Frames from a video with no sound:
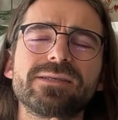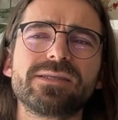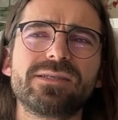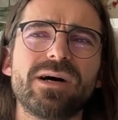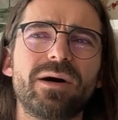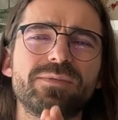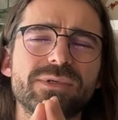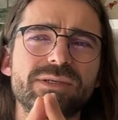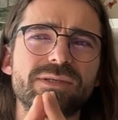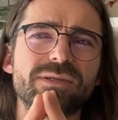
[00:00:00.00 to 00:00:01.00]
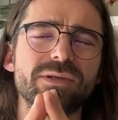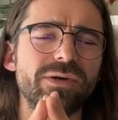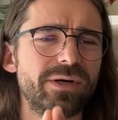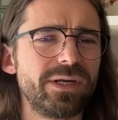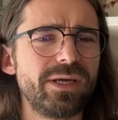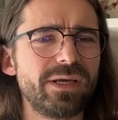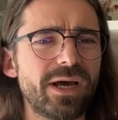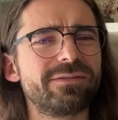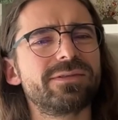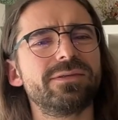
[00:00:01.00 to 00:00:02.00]
stops
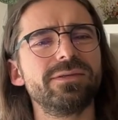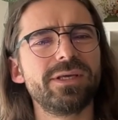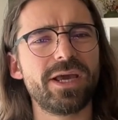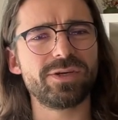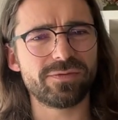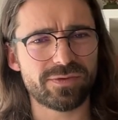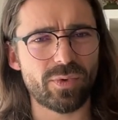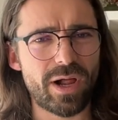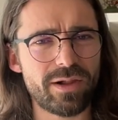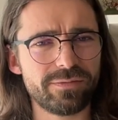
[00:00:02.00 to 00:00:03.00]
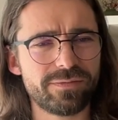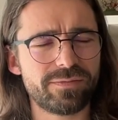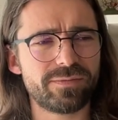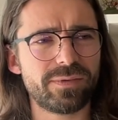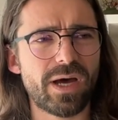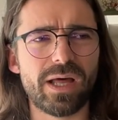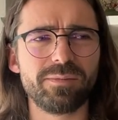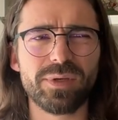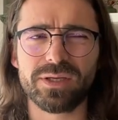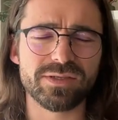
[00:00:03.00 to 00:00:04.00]
learning after the age of 12
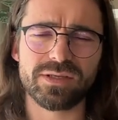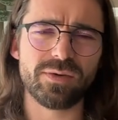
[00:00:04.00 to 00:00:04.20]
not because